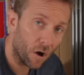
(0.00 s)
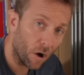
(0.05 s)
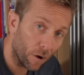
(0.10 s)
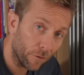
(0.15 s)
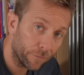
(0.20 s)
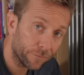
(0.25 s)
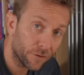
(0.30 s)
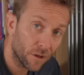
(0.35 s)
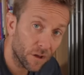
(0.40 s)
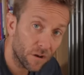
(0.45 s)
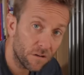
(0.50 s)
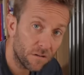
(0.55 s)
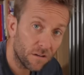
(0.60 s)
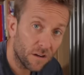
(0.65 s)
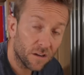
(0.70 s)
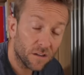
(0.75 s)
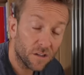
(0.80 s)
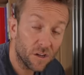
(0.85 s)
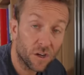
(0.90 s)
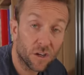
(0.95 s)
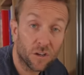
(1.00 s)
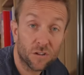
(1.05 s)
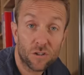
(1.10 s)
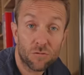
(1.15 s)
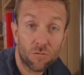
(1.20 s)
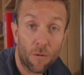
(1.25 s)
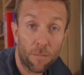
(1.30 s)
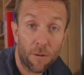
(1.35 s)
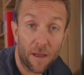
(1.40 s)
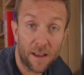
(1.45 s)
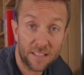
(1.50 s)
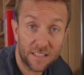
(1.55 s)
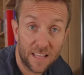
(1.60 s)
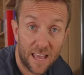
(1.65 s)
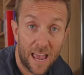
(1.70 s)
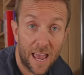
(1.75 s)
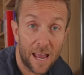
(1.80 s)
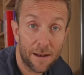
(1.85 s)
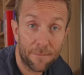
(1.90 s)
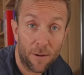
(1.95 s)
Often you can just replace the
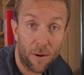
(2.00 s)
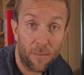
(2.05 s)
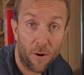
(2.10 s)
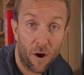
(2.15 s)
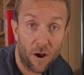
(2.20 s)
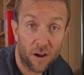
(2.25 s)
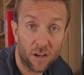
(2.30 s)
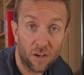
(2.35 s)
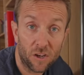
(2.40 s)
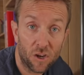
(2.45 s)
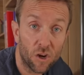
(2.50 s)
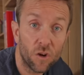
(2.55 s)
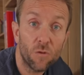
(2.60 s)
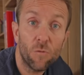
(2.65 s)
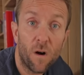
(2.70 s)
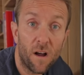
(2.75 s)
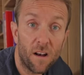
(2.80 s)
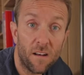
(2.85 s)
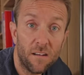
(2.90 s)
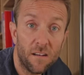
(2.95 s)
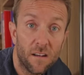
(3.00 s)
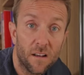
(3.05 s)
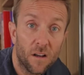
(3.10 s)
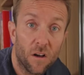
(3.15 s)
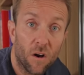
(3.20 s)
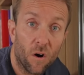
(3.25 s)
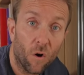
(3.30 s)
head by buying a new one,